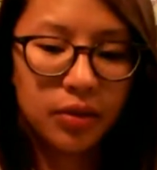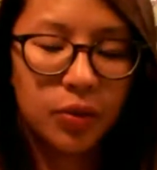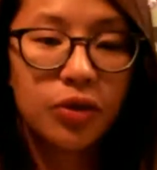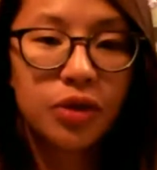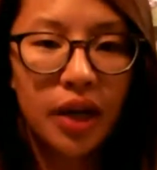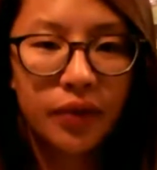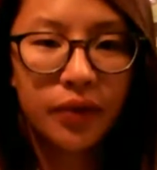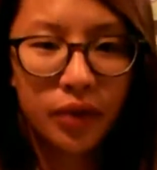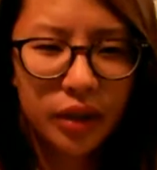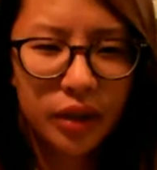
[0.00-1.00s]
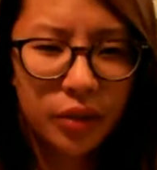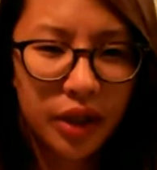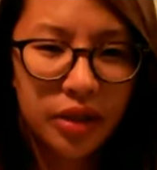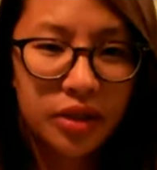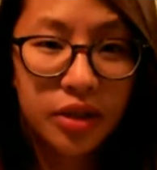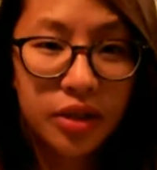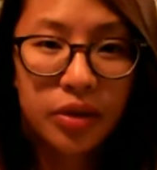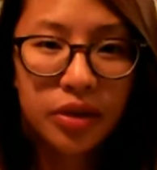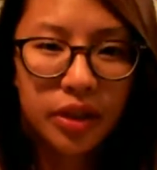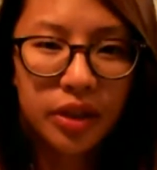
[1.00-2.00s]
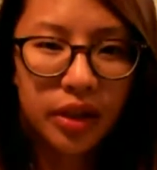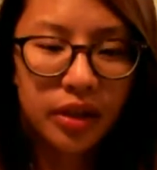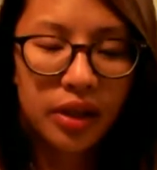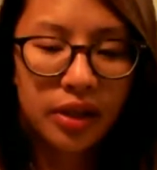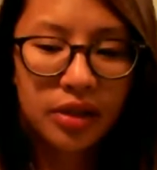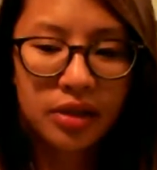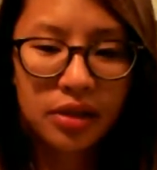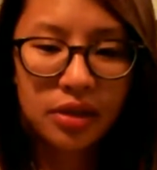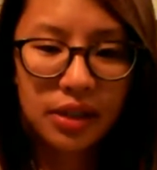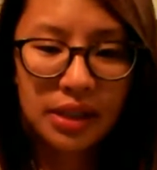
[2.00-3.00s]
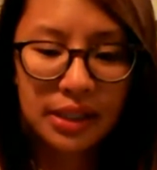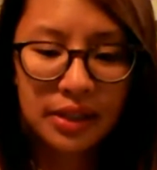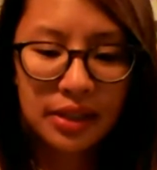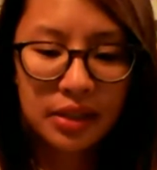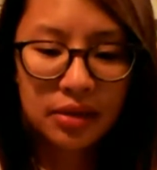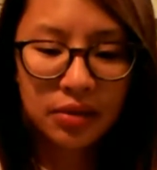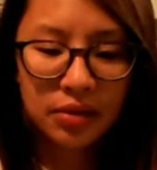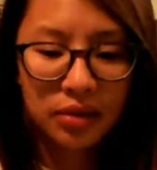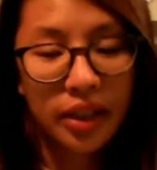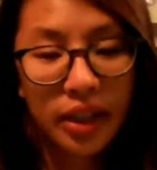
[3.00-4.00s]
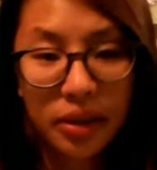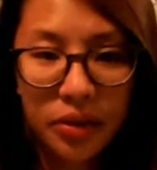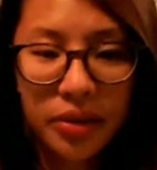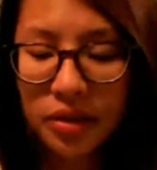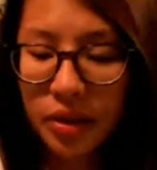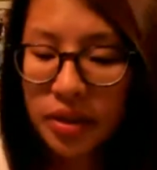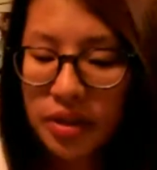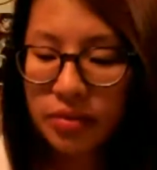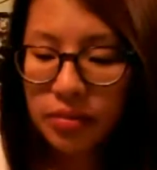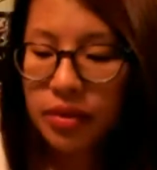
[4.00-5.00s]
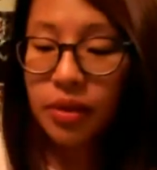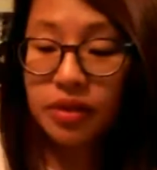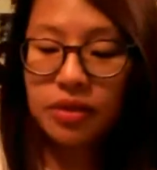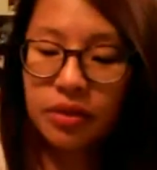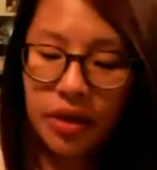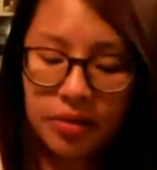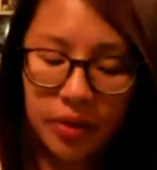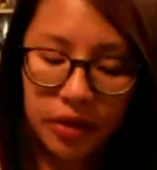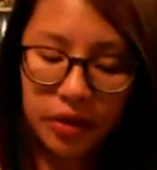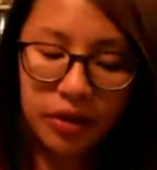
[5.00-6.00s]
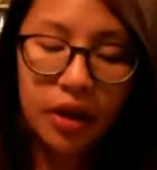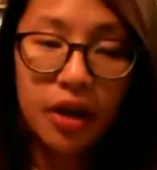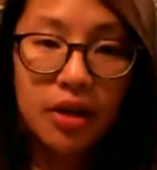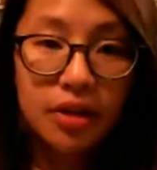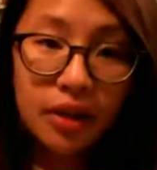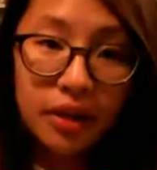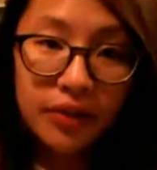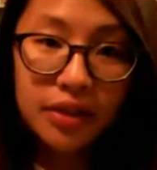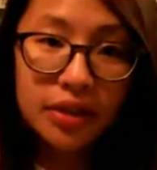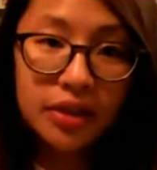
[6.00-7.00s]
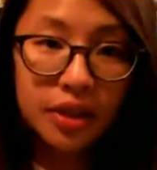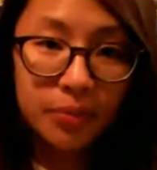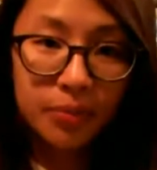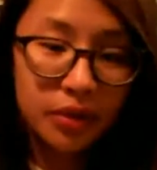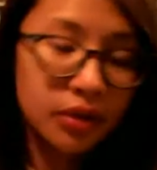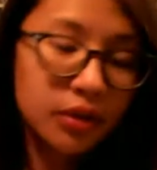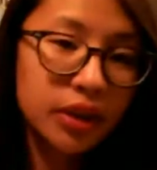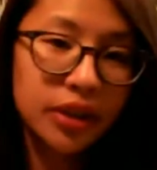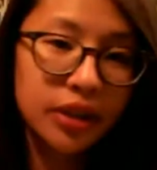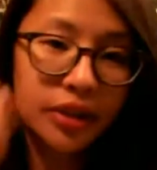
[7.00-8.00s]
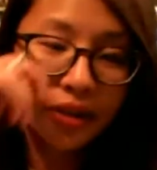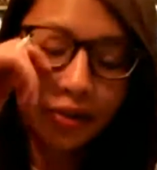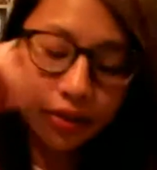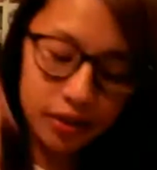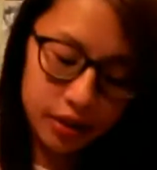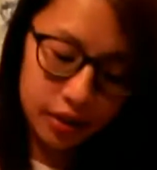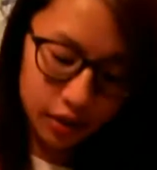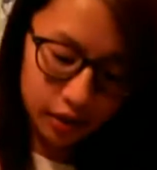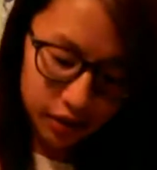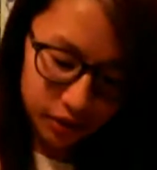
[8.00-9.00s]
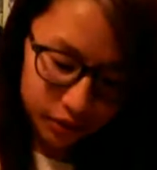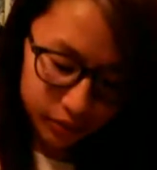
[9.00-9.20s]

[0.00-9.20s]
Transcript: we use it after like a location you want to say that is like pretty much location, which is why it's a location marker. So I'll give another example and let's see.